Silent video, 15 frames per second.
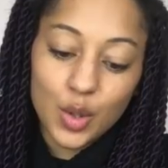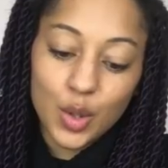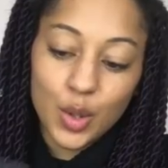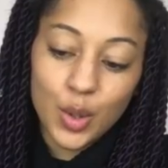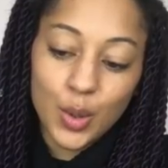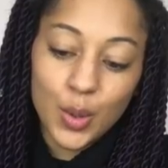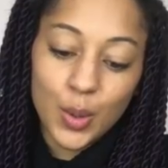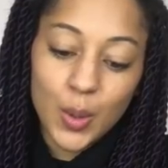
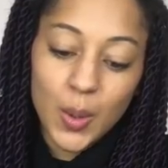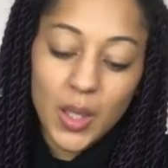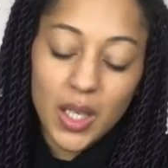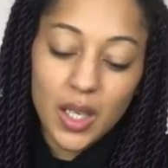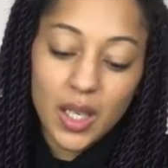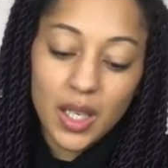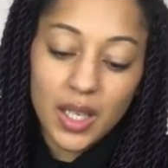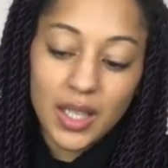to
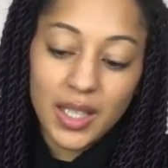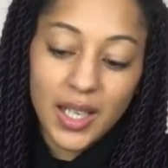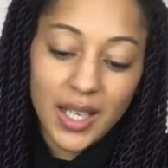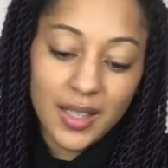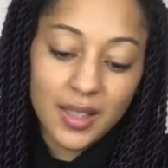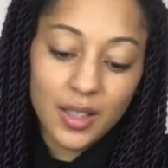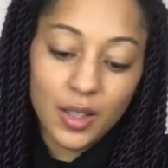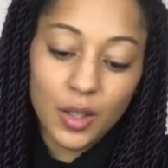
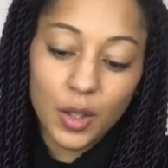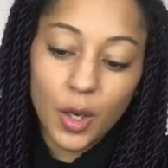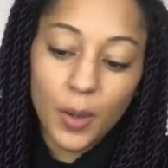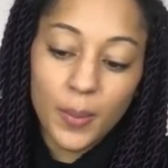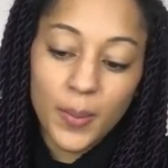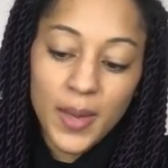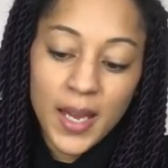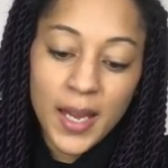get a
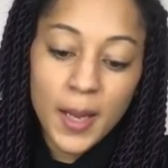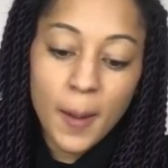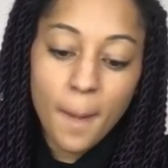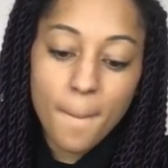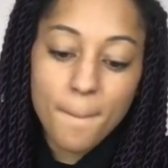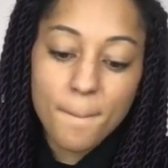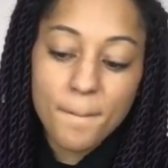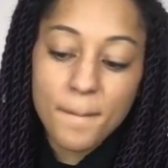copy
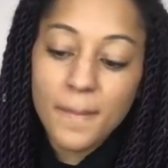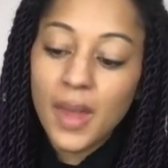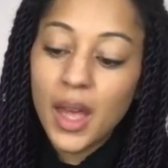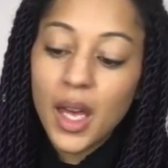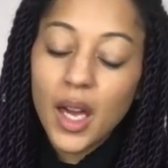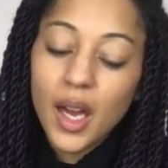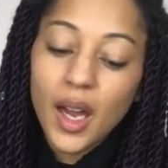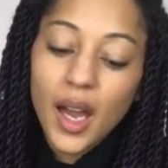
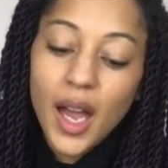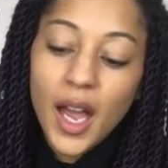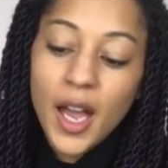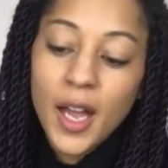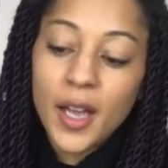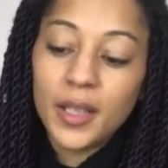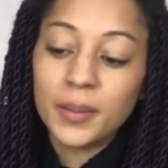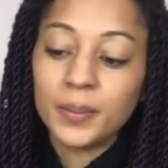
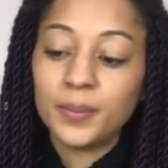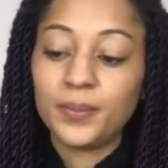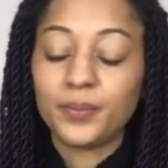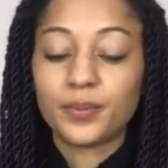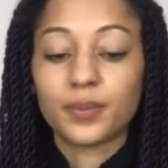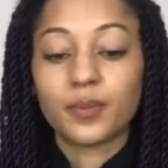um,